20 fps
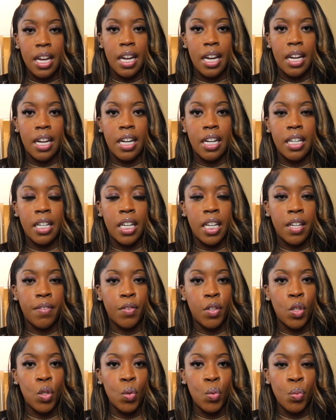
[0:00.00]
and if
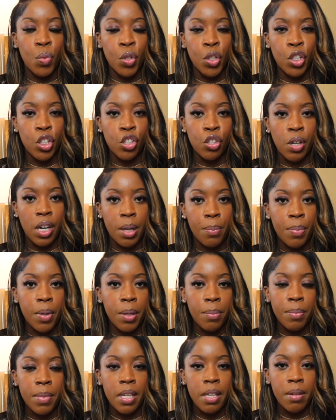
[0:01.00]
you were trying to
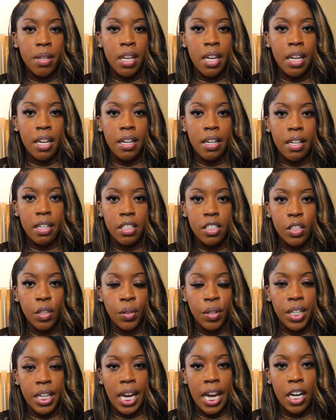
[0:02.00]
put me in a
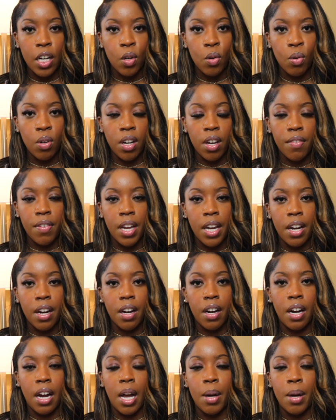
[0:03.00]
certain category of hair,